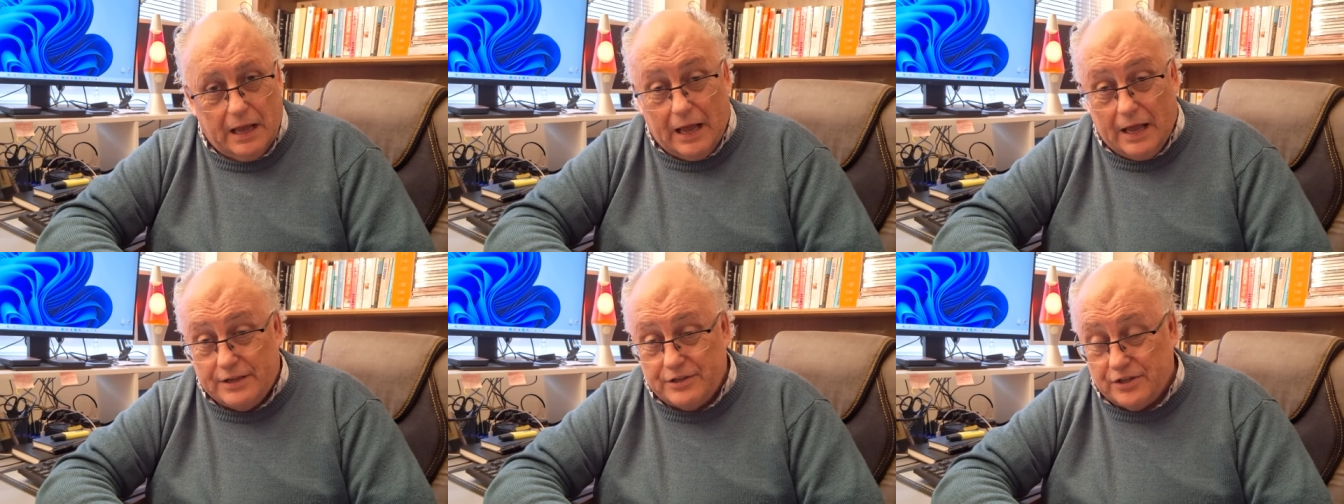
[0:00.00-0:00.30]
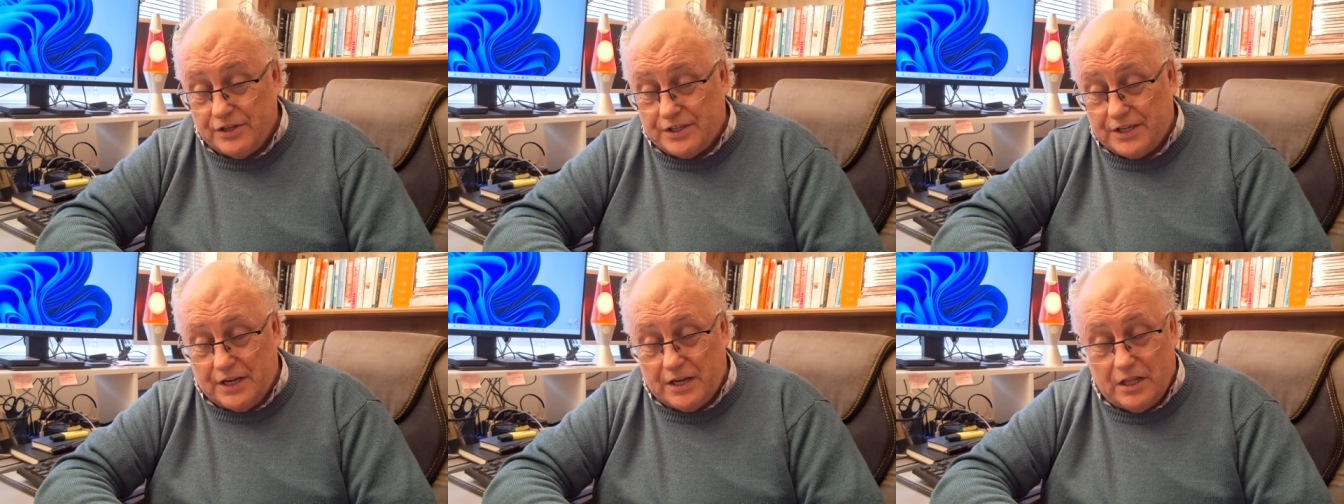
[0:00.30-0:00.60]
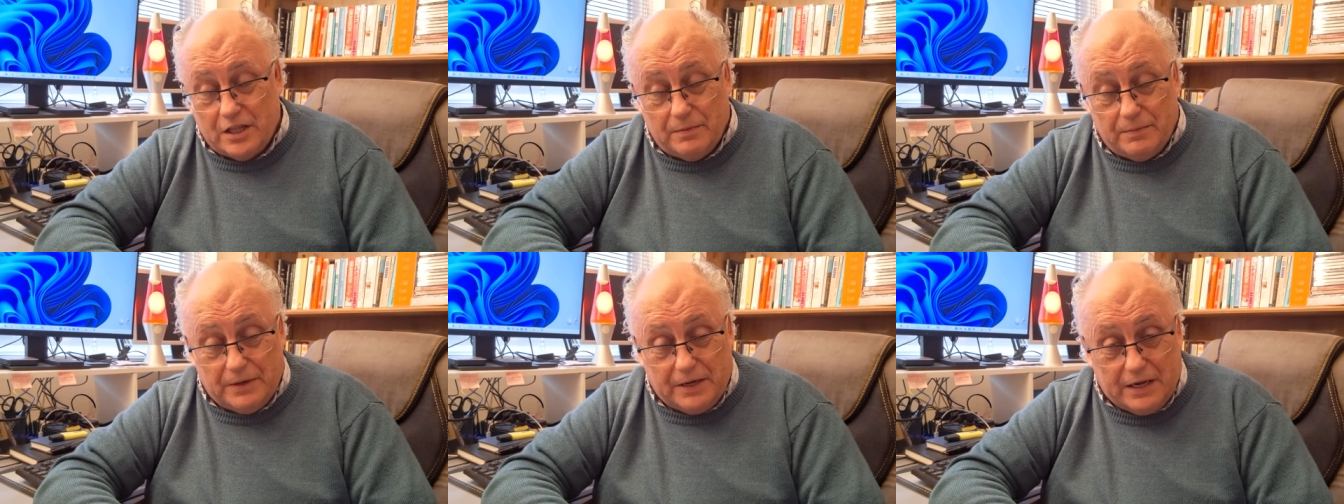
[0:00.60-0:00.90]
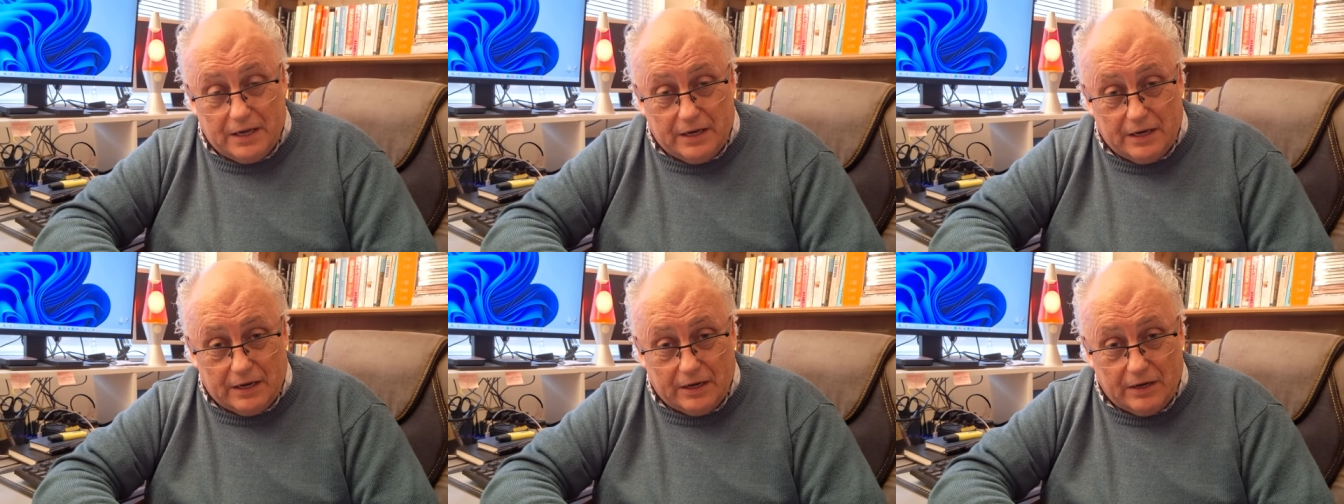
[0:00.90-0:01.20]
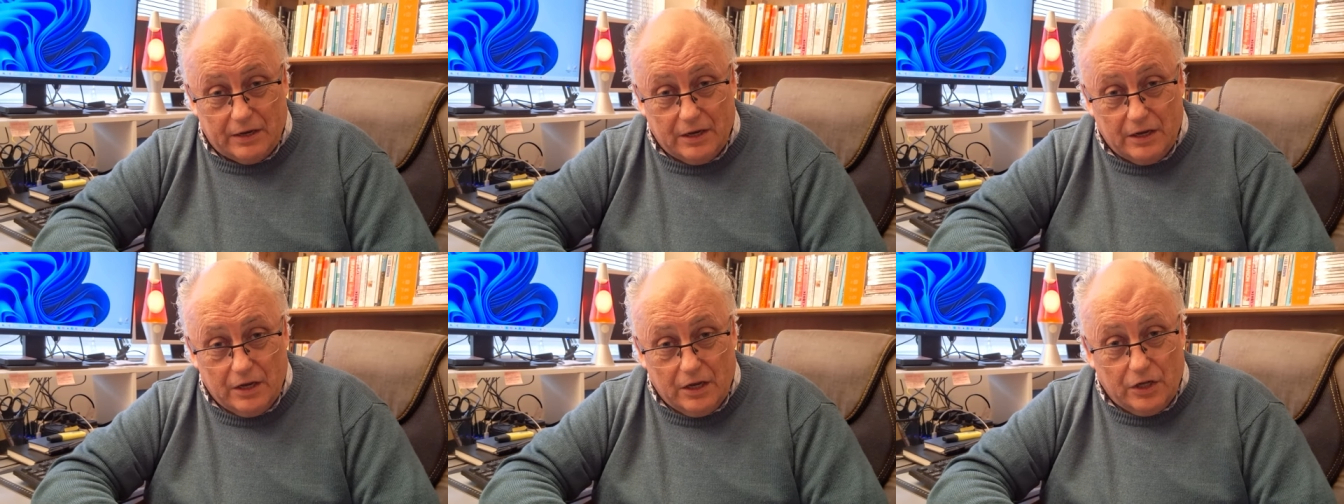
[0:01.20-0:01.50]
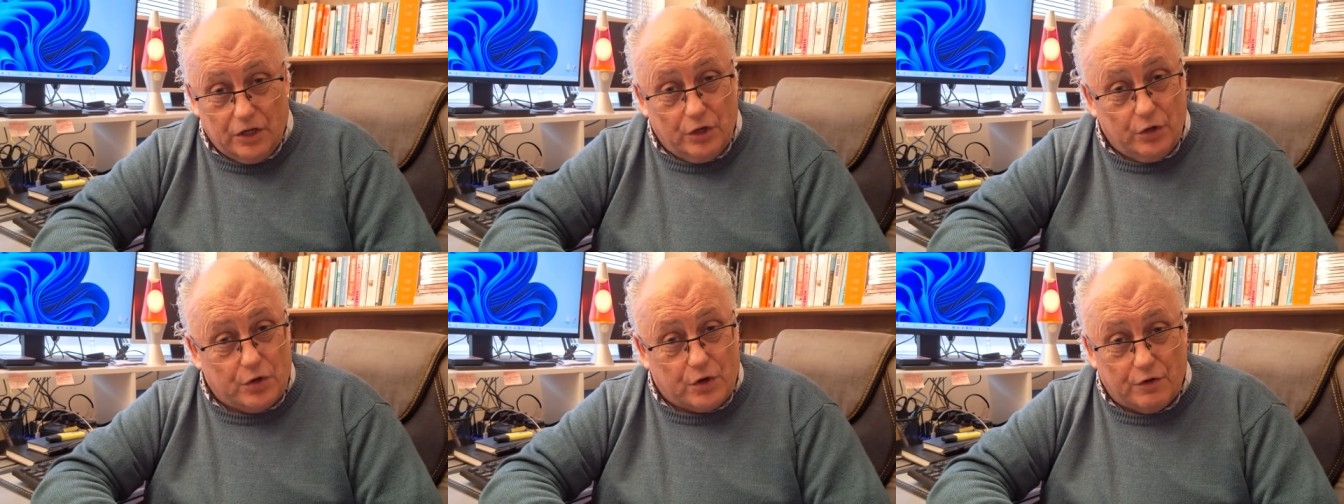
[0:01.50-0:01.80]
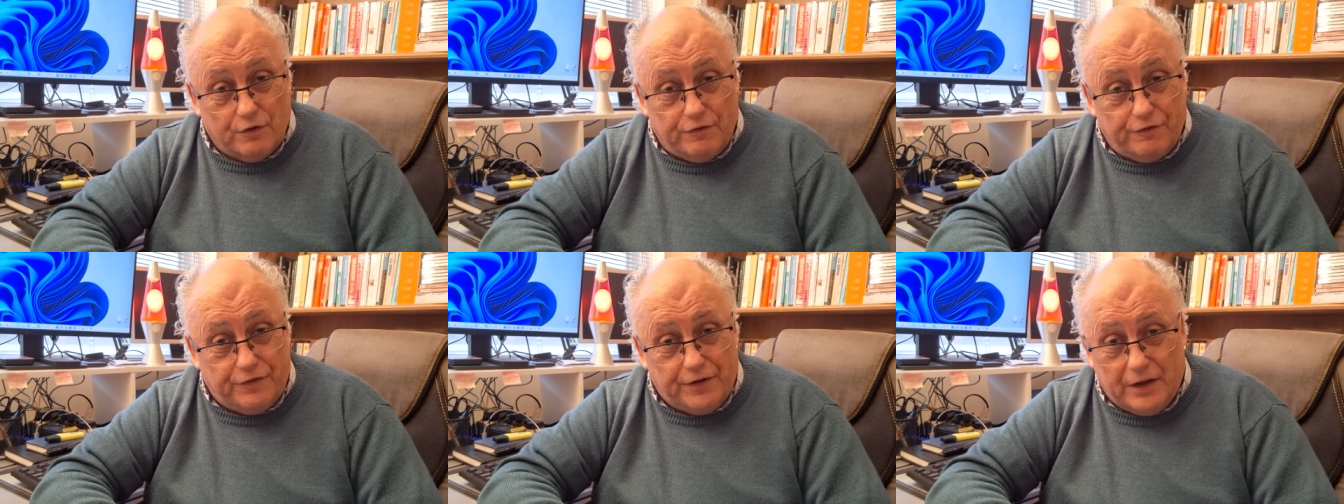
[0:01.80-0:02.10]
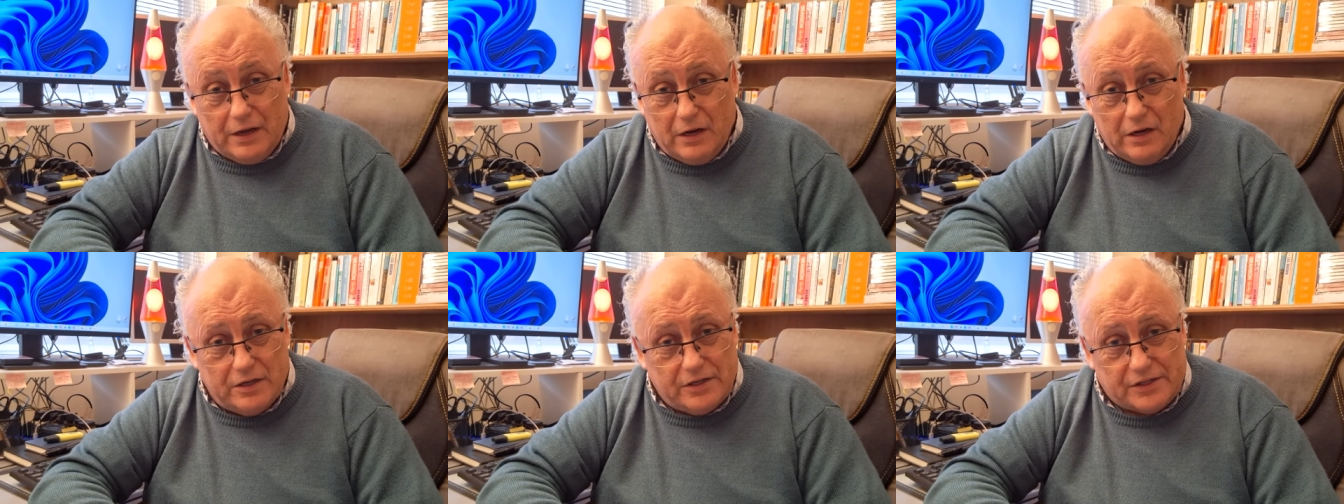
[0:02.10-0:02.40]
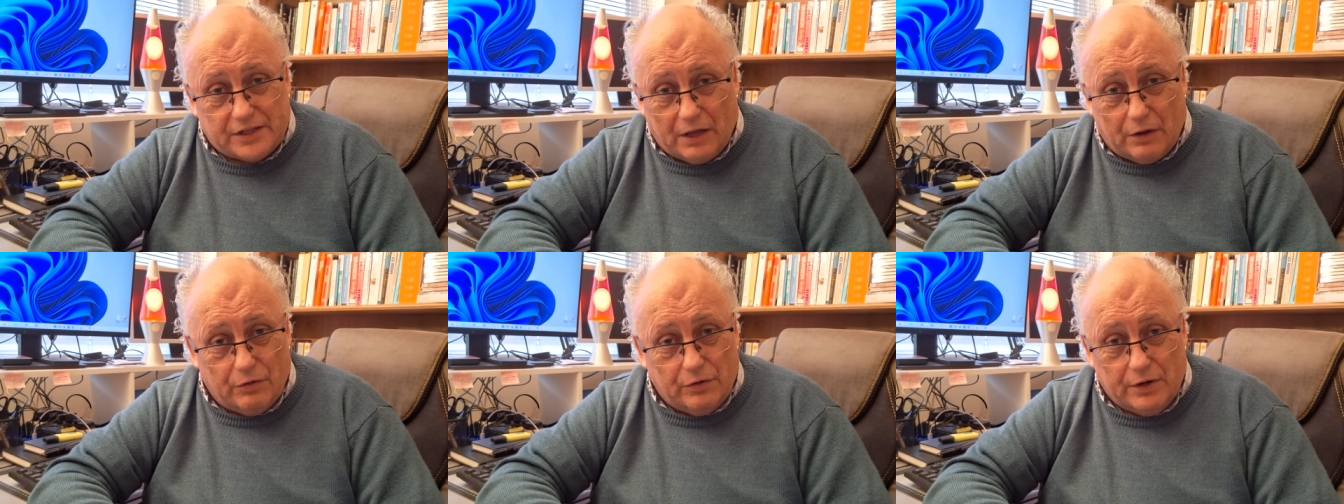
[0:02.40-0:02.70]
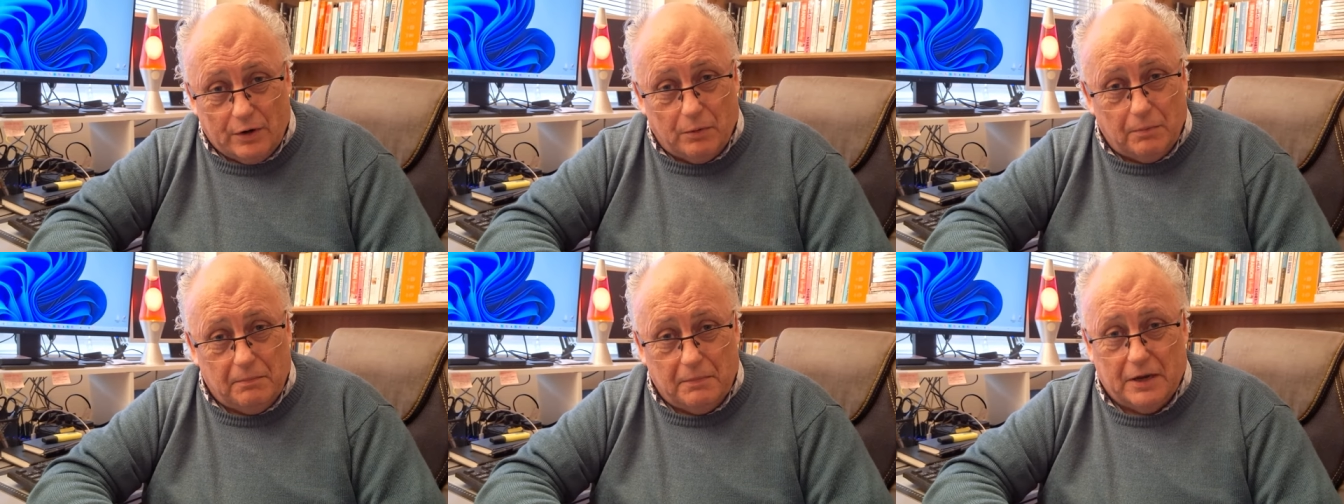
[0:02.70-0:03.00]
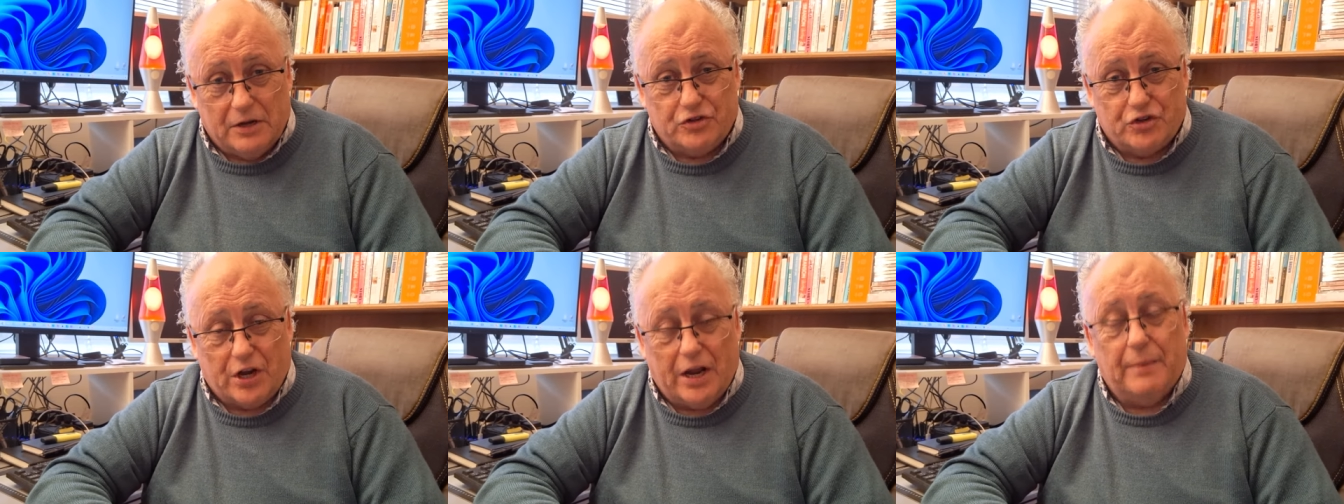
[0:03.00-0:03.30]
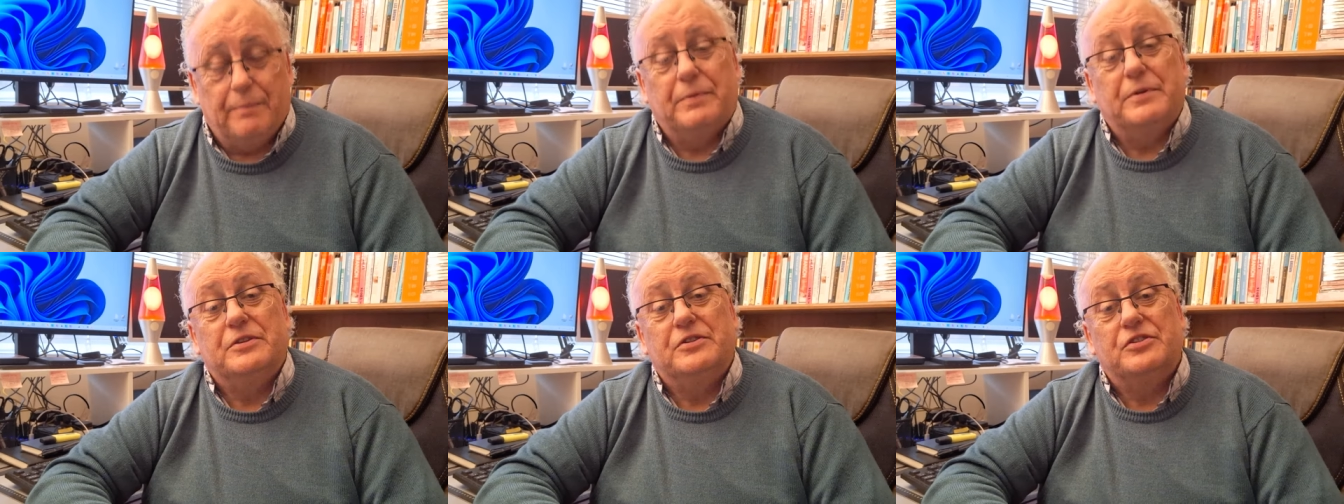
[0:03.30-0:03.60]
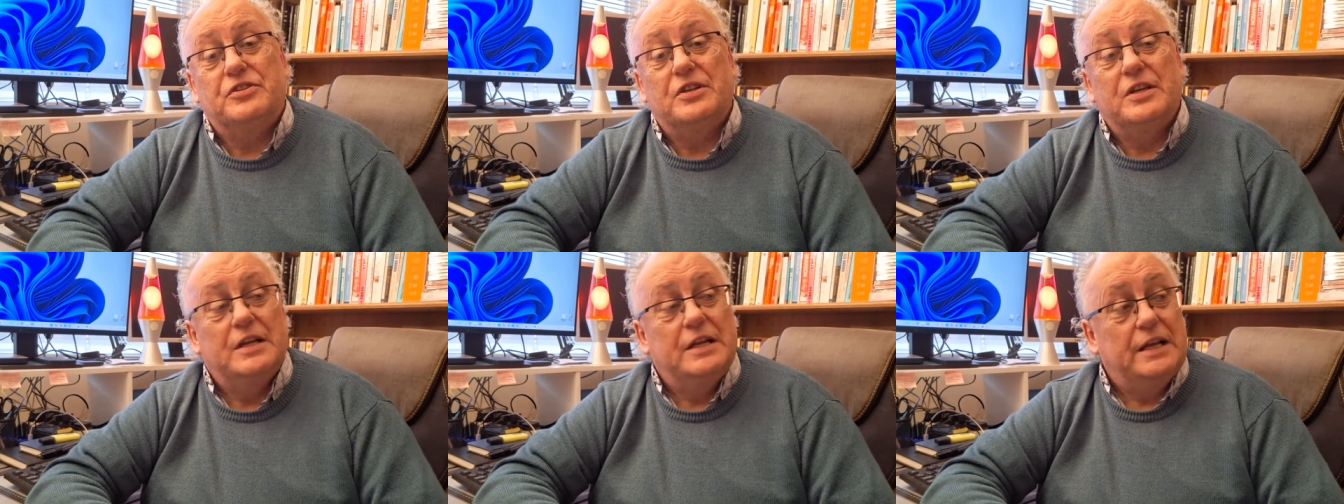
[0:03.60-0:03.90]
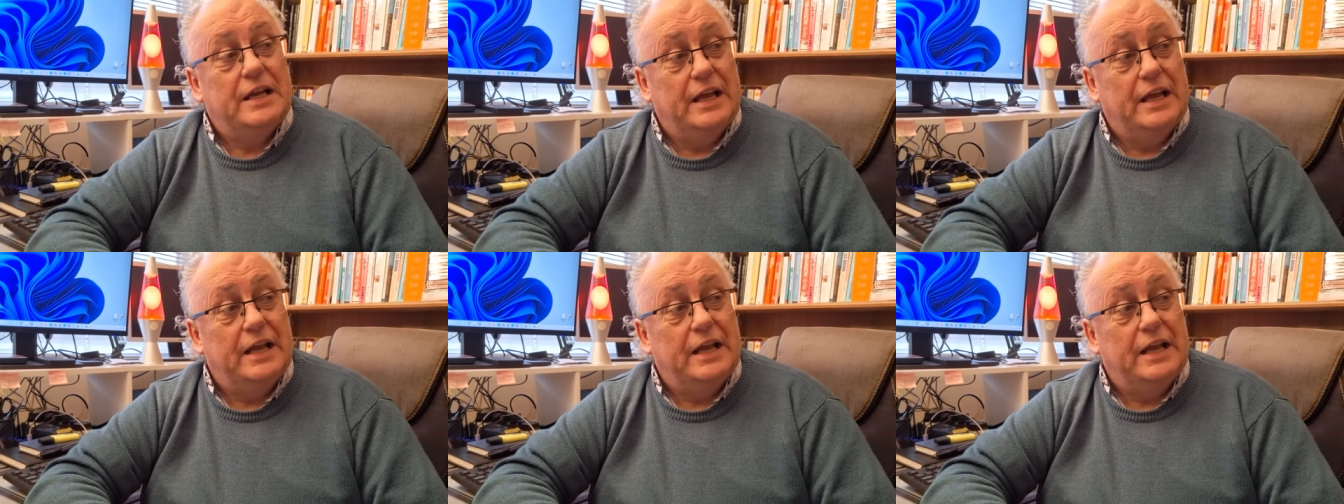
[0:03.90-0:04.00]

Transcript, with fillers: as I said at the beginning, you could feel as though not much happens